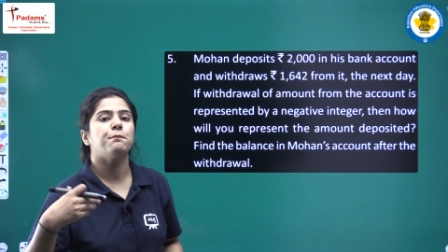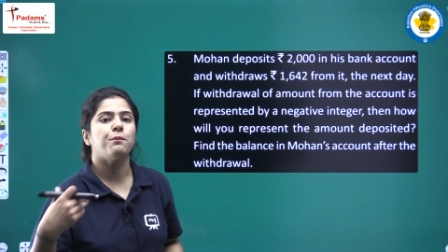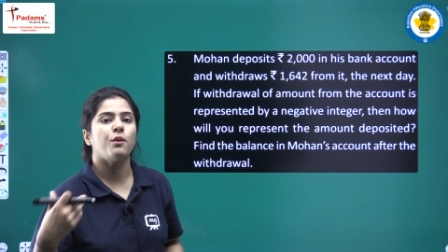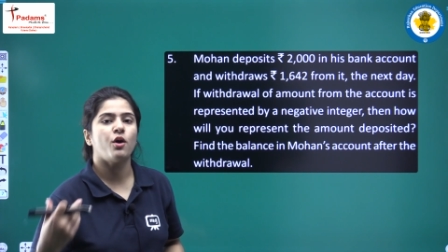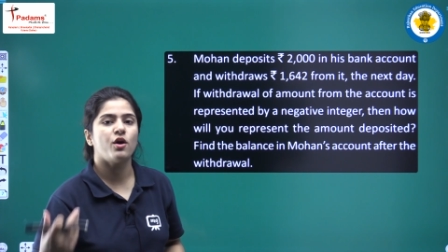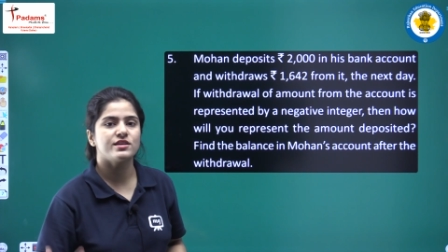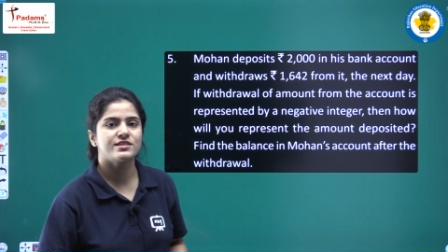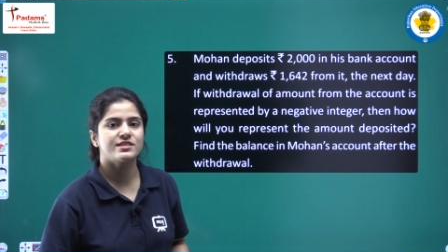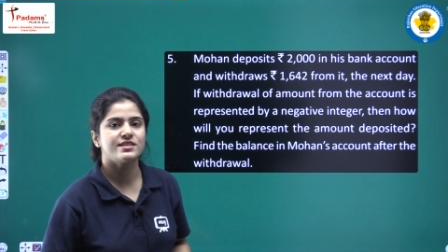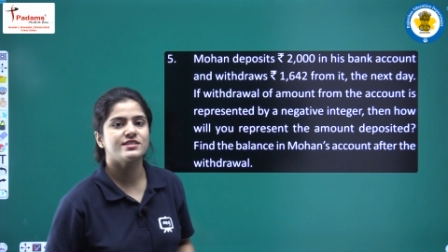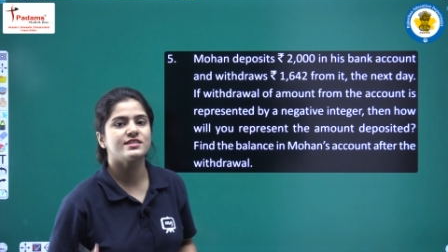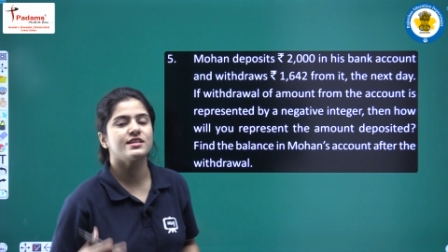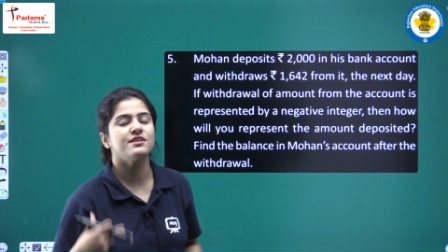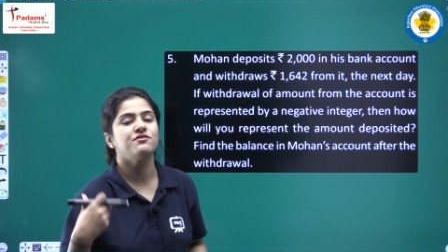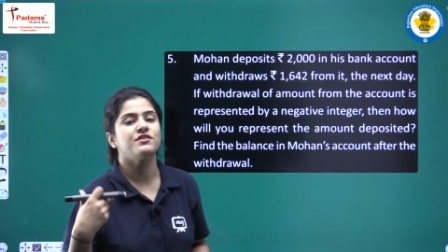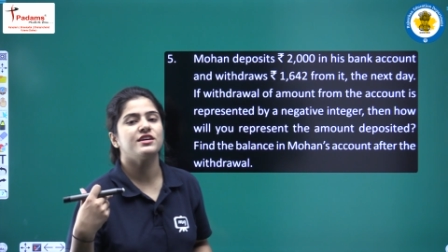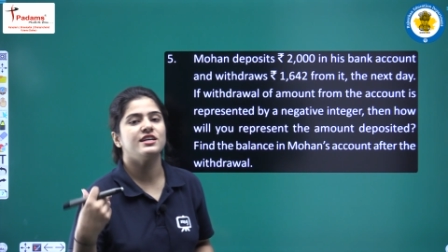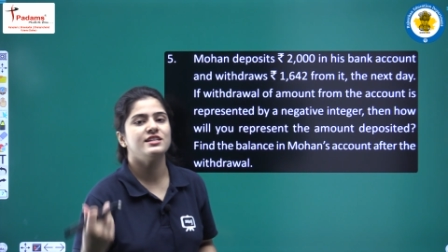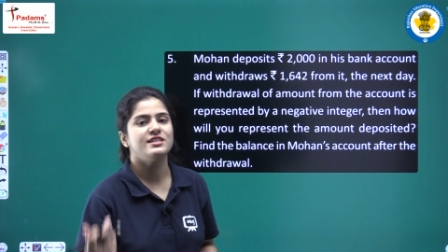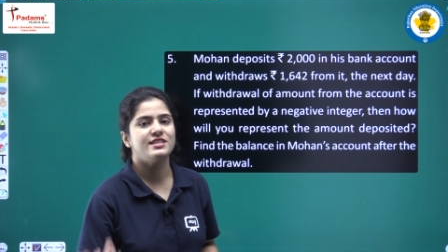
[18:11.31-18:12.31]

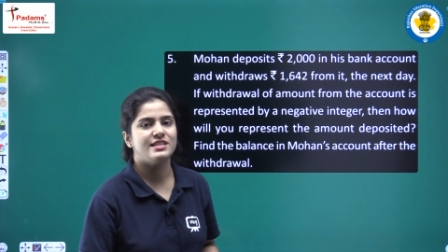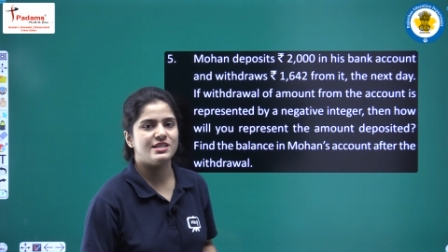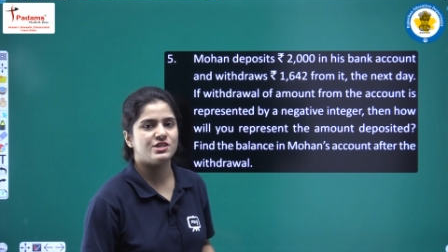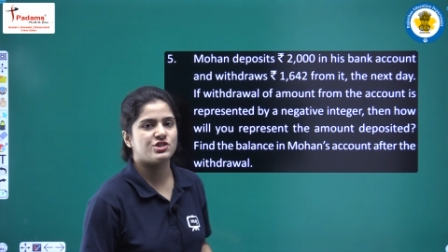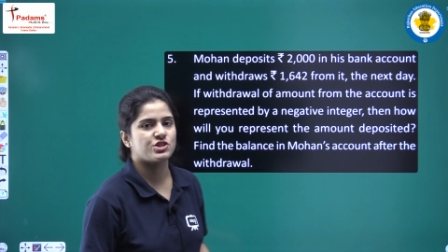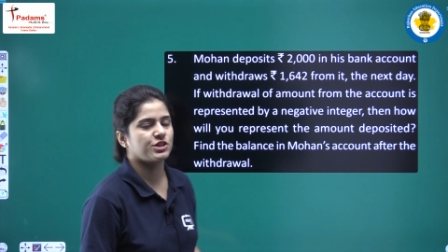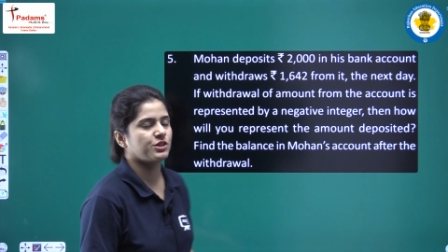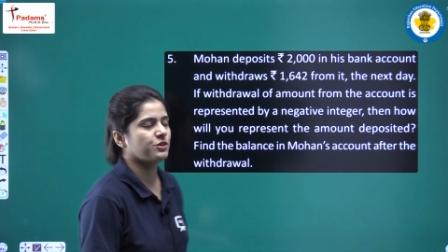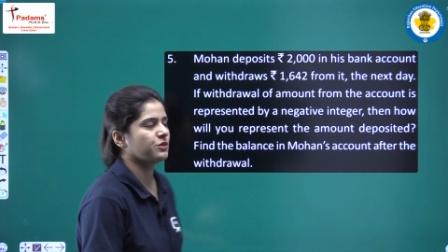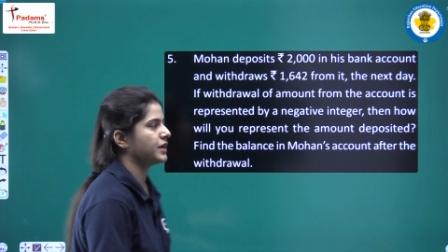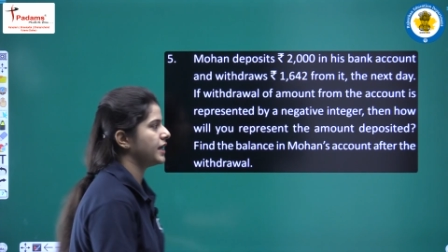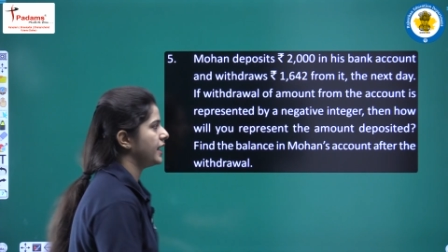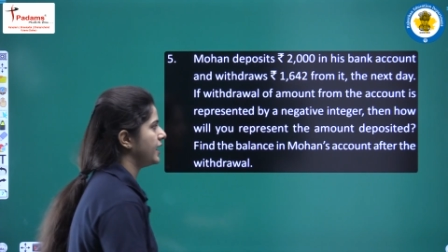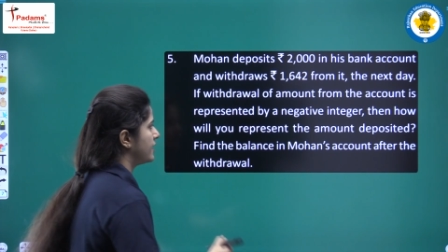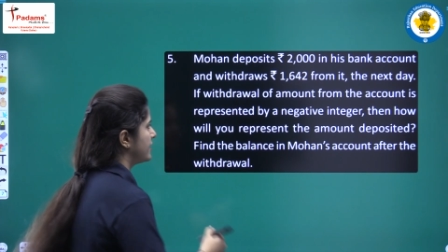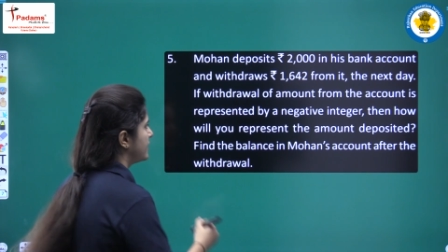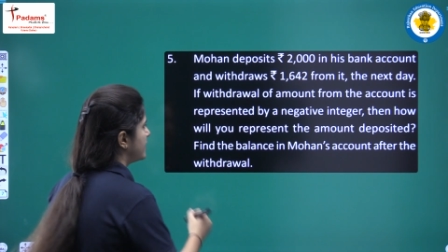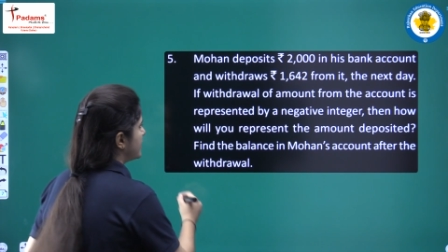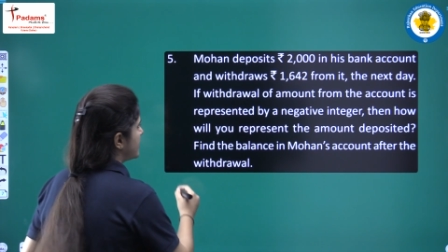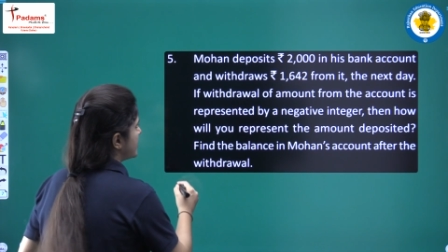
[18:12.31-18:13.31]
positive integer.
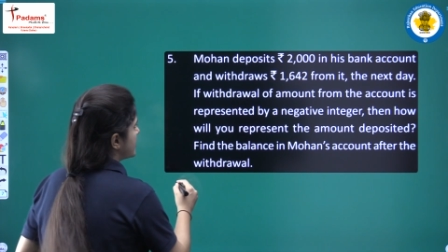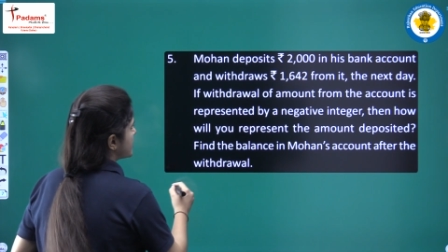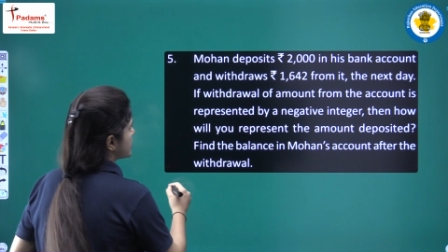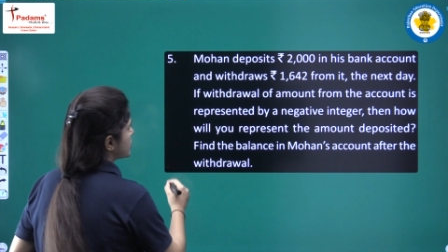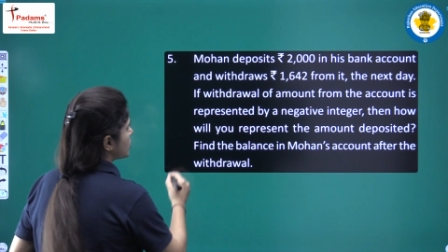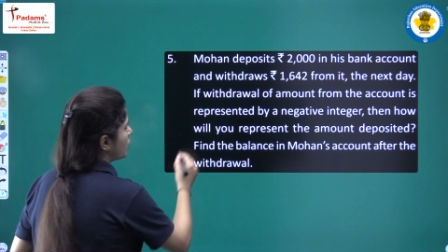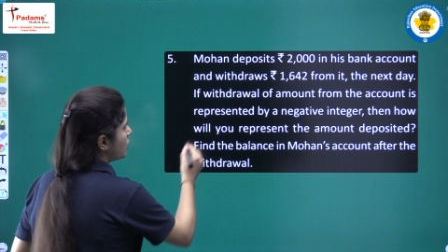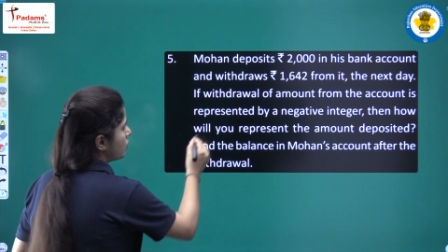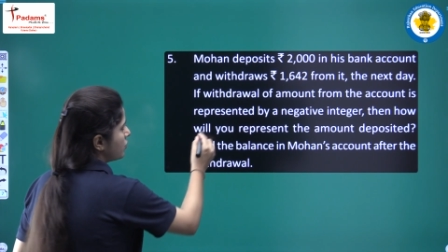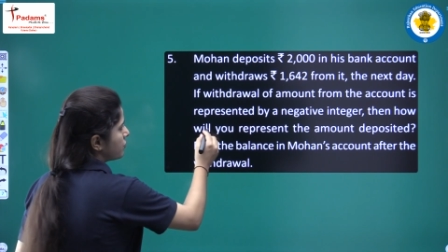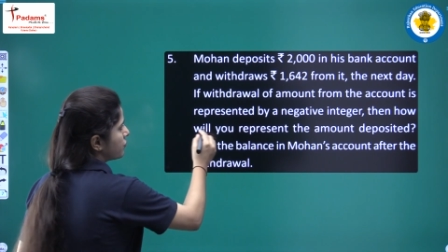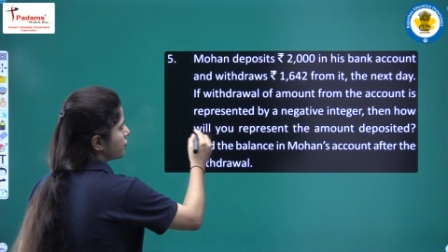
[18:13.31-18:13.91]
Okay. So,